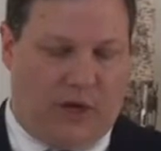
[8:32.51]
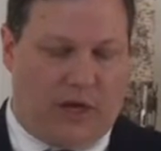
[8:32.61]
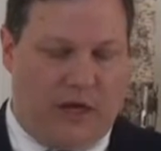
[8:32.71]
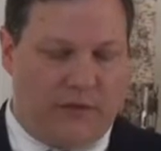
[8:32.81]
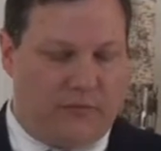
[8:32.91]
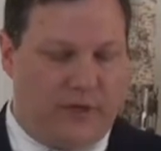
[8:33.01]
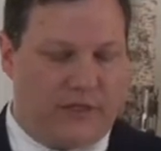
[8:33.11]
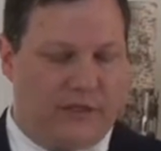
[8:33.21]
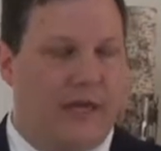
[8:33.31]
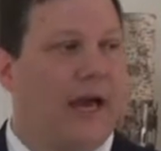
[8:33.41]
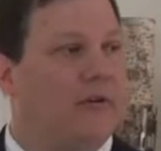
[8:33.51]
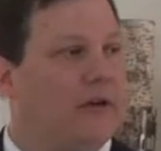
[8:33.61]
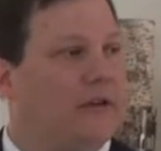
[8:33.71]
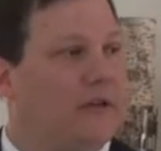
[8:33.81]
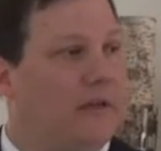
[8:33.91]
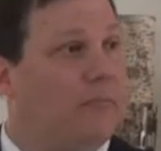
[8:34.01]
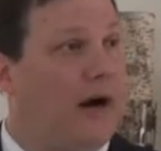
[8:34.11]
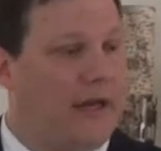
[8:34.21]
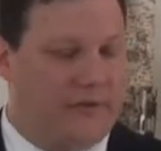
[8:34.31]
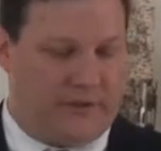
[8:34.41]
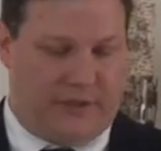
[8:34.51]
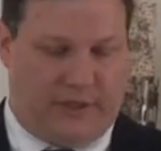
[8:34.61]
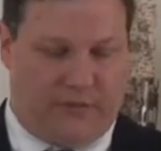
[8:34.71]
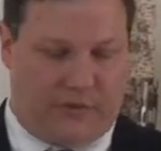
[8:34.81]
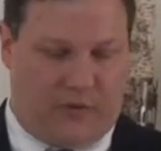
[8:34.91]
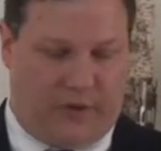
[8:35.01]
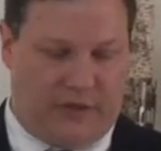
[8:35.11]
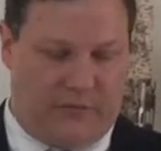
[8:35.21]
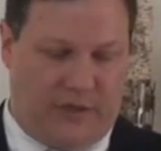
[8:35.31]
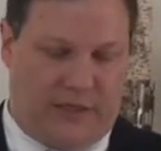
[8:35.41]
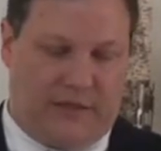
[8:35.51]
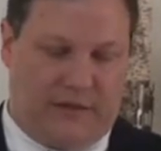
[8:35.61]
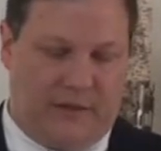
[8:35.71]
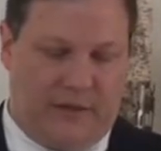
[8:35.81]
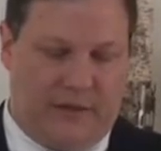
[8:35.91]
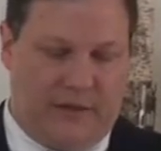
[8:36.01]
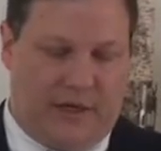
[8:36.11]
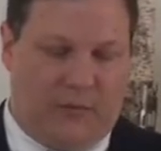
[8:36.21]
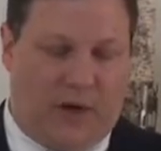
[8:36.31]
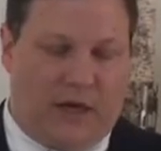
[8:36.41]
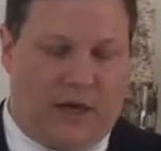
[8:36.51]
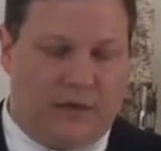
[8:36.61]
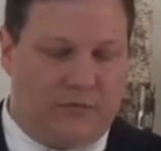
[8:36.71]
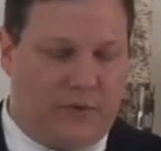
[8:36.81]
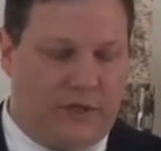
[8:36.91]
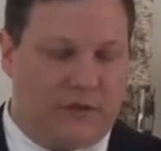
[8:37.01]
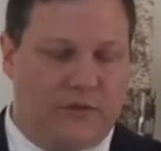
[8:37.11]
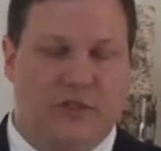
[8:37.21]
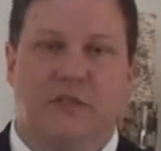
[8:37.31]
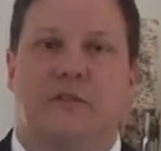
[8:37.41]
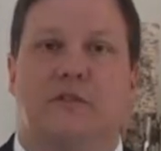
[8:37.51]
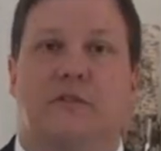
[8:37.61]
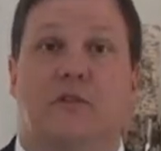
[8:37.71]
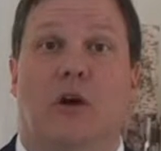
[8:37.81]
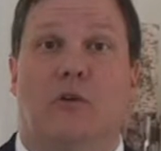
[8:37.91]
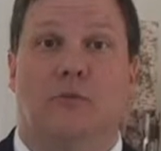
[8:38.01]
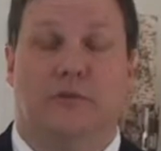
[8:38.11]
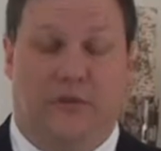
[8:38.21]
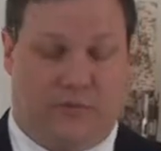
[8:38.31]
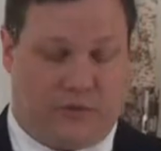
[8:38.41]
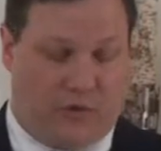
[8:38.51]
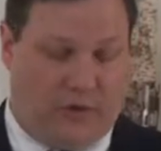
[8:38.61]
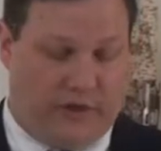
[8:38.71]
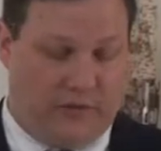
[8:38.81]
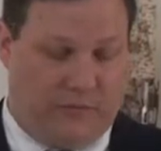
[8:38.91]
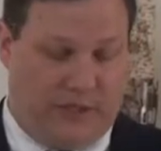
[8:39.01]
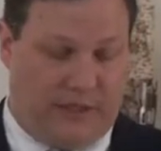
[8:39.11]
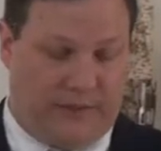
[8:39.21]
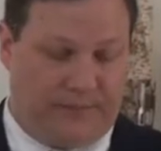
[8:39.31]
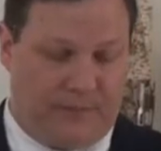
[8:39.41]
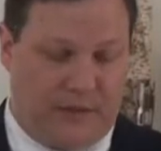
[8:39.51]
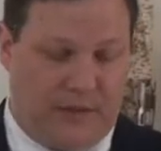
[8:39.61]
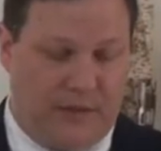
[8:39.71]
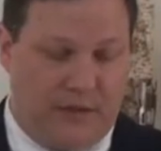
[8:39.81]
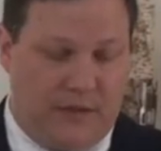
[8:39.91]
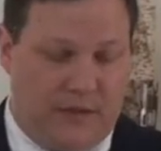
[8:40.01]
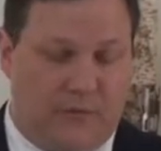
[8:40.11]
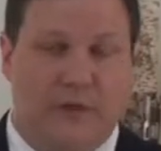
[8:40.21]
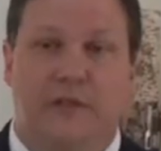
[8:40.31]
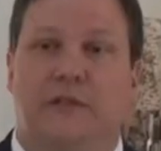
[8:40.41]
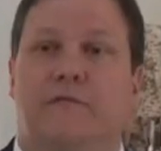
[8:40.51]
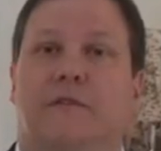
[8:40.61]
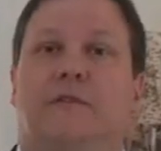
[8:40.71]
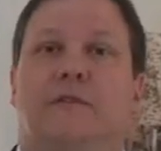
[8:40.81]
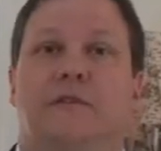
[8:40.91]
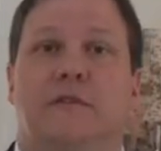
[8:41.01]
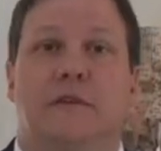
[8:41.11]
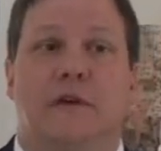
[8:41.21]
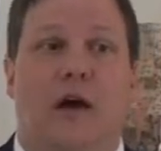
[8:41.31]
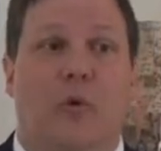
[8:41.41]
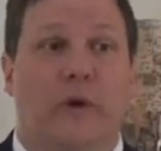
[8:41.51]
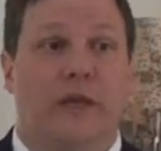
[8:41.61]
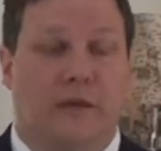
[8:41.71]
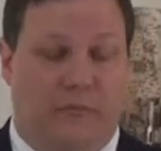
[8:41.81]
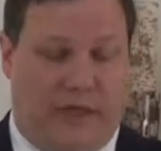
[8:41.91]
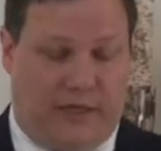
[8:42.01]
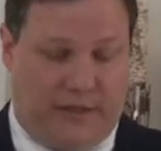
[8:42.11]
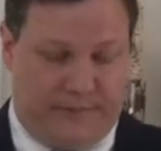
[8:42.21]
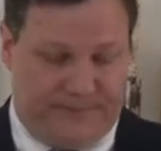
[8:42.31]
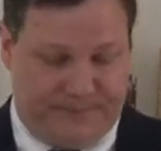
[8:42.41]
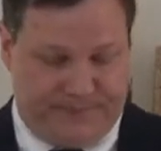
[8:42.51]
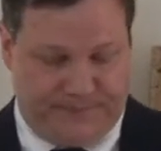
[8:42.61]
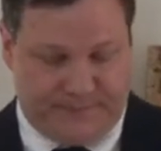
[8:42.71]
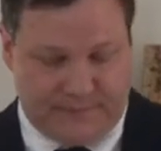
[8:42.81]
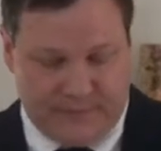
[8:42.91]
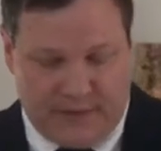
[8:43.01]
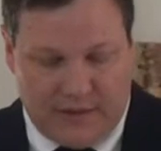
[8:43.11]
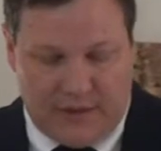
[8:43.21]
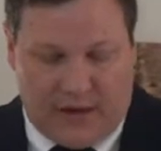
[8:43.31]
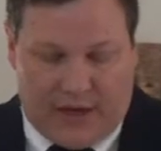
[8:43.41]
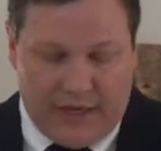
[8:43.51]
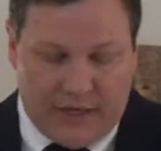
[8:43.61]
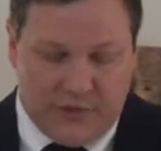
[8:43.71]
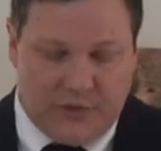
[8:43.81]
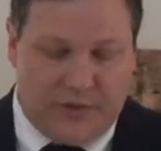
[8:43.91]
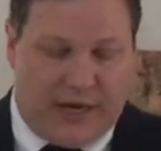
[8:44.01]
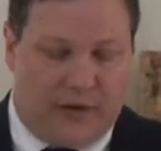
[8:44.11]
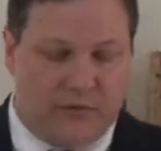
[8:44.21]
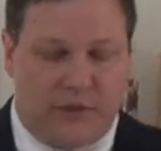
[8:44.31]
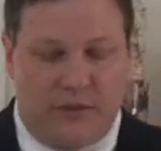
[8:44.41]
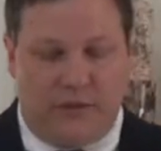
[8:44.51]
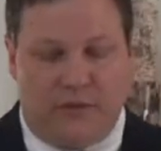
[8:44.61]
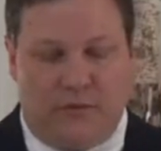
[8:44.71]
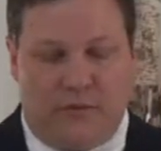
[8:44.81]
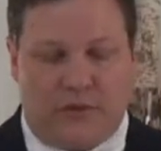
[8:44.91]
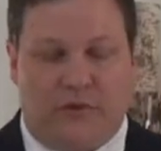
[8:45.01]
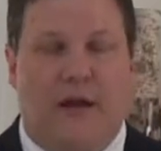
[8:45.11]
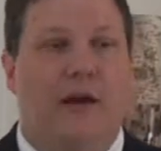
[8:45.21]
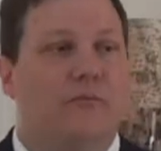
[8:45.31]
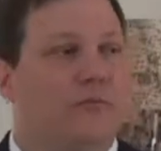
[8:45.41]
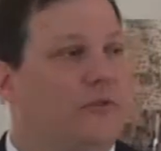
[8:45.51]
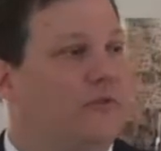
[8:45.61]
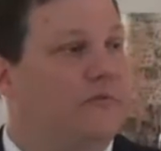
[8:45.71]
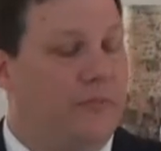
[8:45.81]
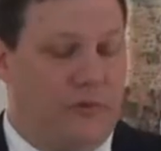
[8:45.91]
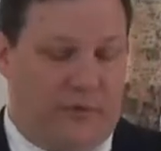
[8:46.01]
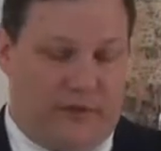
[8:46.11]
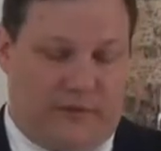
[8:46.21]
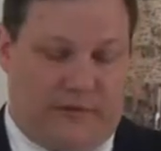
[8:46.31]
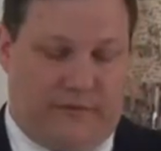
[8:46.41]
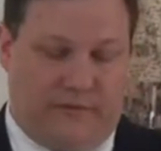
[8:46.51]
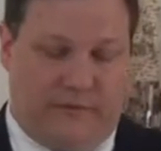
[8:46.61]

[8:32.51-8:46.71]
What kind of week did Herod and Pilate think it was going to be? And what kind of week did Jesus know it was going to be? What a difference a week can make. I ask you now, which crowd would you have been with?